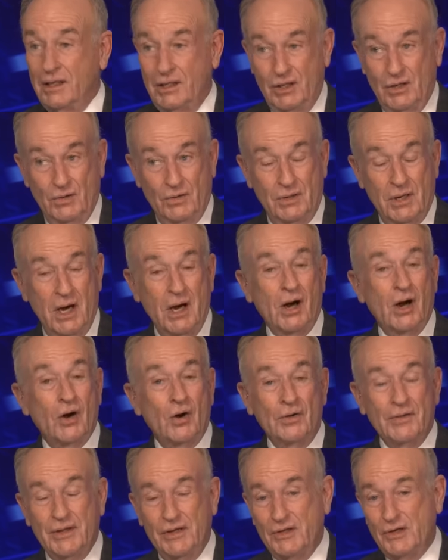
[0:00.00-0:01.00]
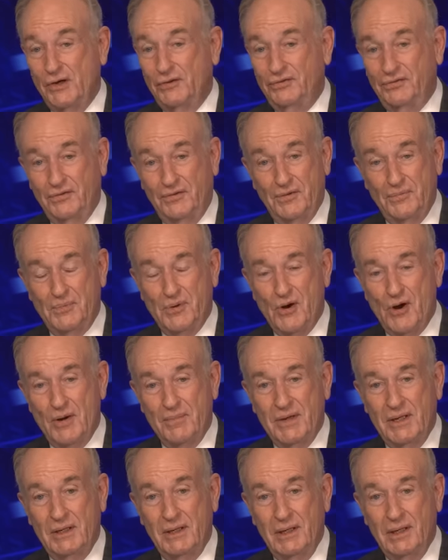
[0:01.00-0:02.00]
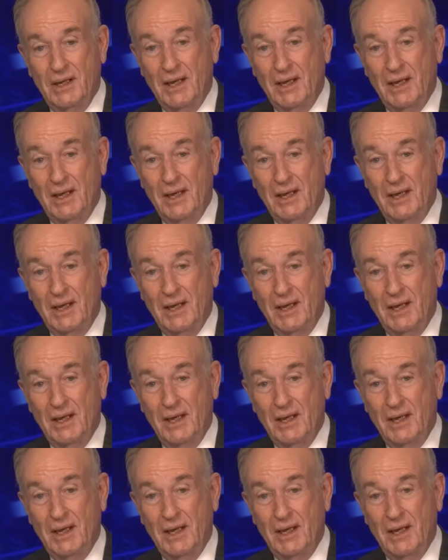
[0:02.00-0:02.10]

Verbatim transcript: you know the Justice Department